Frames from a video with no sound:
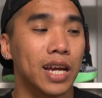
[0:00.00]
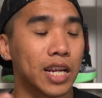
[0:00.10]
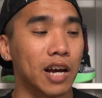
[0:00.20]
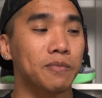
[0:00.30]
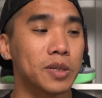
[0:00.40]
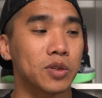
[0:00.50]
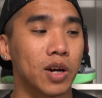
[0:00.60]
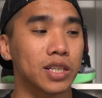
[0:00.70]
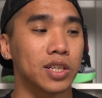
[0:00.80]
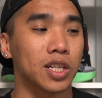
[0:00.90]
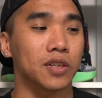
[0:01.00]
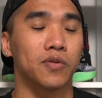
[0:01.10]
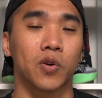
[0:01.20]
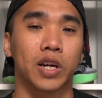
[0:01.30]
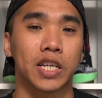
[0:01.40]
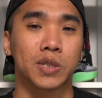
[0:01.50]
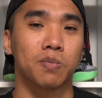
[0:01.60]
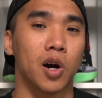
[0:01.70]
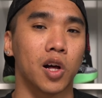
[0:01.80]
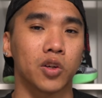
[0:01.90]
Now I've been trying to look for a
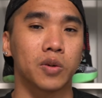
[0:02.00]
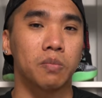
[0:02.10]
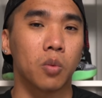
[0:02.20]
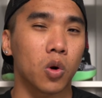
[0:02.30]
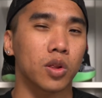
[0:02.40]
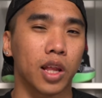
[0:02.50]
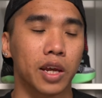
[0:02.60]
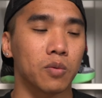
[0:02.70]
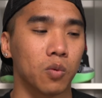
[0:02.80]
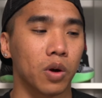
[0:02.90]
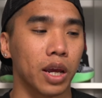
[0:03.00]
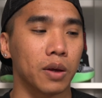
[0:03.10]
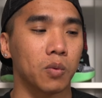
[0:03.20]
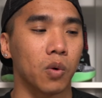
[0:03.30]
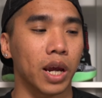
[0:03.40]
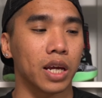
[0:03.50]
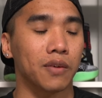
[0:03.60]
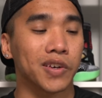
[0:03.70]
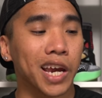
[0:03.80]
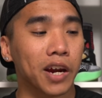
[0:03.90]
smaller, more lightweight way
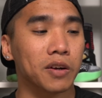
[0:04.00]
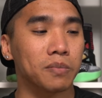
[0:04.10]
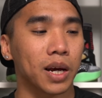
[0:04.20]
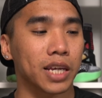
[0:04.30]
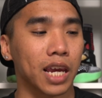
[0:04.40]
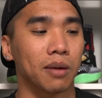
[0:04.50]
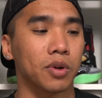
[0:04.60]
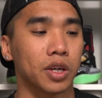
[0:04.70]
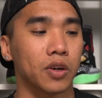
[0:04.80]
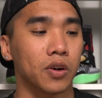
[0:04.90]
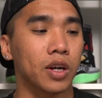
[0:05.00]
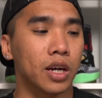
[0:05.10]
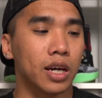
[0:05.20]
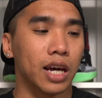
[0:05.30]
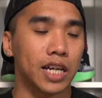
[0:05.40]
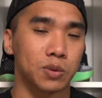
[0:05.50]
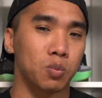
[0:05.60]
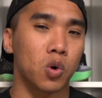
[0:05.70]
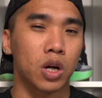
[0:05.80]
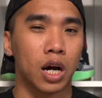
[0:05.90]
of carrying my camera gear as
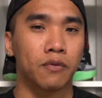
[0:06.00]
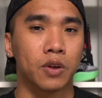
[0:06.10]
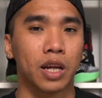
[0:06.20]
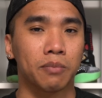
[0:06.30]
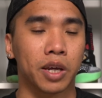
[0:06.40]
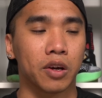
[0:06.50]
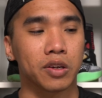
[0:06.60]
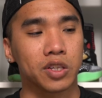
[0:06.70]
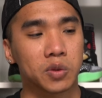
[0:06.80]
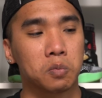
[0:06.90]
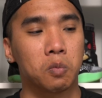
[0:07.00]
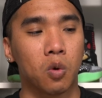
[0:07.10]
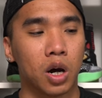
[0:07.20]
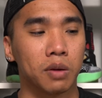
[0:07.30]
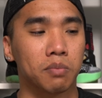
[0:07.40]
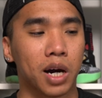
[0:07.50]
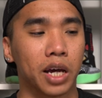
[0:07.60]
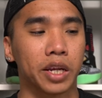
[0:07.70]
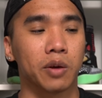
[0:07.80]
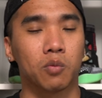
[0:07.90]
more often I'm carrying just one
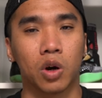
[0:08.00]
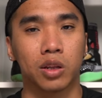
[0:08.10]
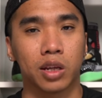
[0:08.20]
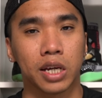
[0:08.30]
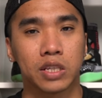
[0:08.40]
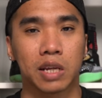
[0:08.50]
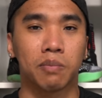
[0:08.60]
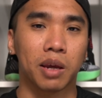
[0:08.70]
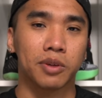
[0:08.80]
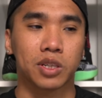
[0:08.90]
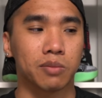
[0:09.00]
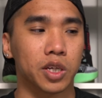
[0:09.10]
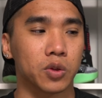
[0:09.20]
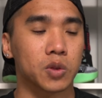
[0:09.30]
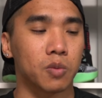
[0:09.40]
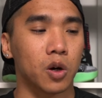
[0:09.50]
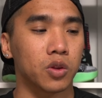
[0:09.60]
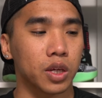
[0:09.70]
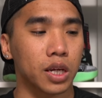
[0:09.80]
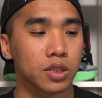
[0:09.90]
body and one lens and maybe some little small
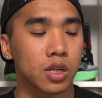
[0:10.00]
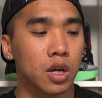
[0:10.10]
things.